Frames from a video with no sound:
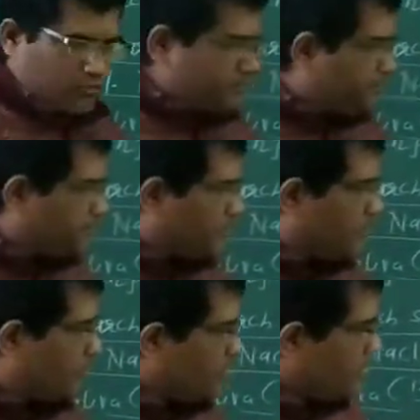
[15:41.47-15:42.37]
tube,
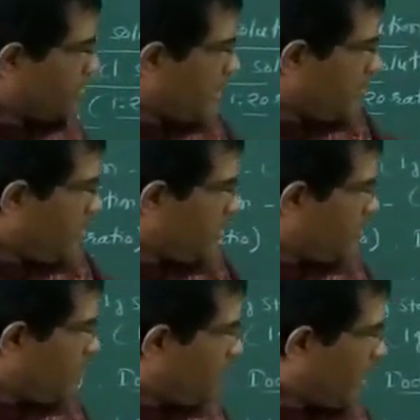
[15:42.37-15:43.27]
this is having
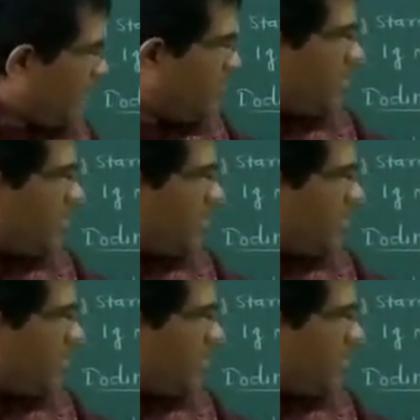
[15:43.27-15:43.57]
5